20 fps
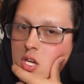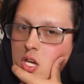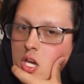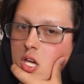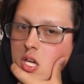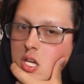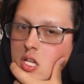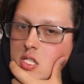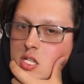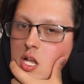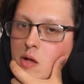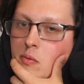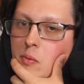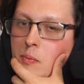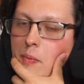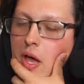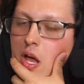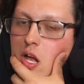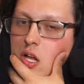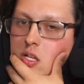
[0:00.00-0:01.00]
It's
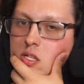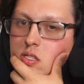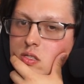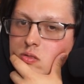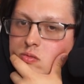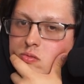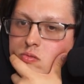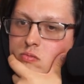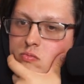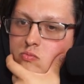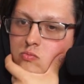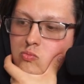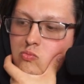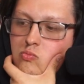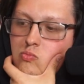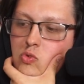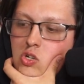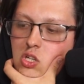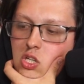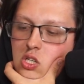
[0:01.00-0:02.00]
coming back.
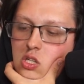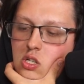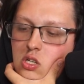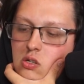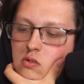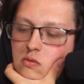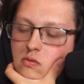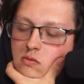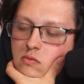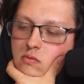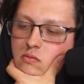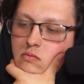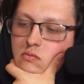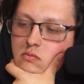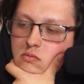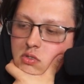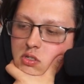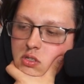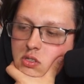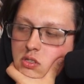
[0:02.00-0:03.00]
We're getting there
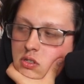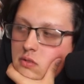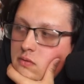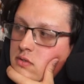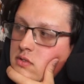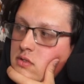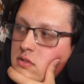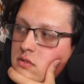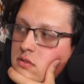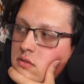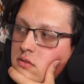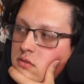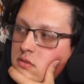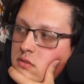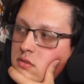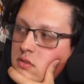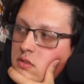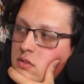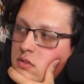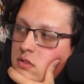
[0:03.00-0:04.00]
for sure.
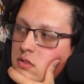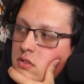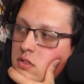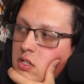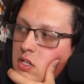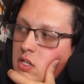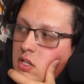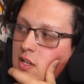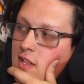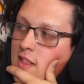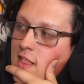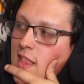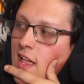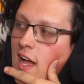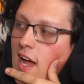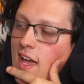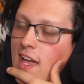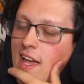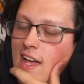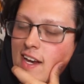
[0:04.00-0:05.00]

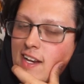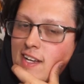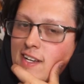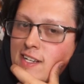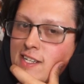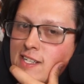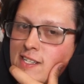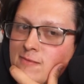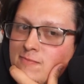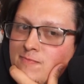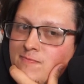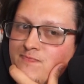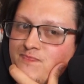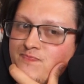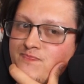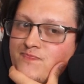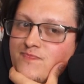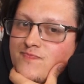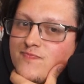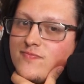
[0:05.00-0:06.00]
I had
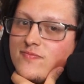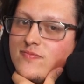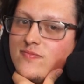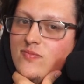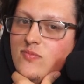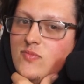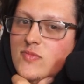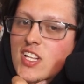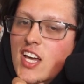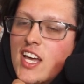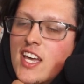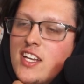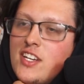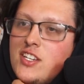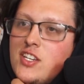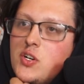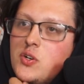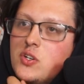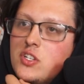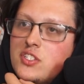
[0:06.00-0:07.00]

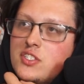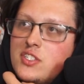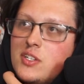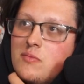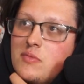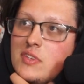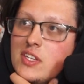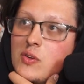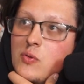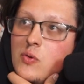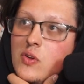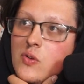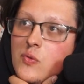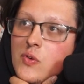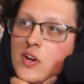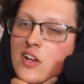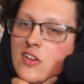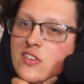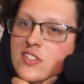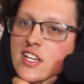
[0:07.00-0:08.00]
noticed something
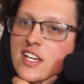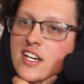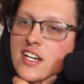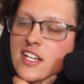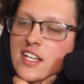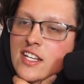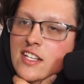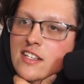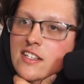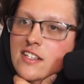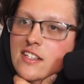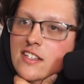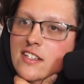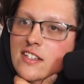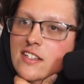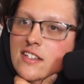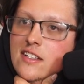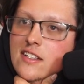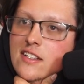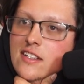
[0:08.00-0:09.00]
when I was editing
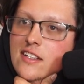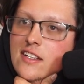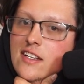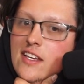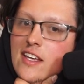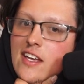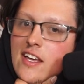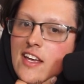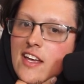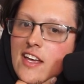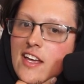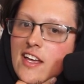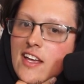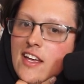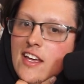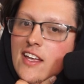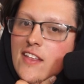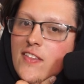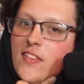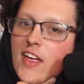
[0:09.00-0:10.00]

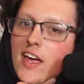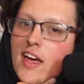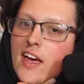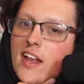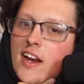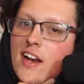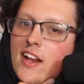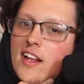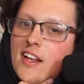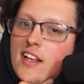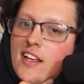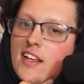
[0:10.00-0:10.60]
that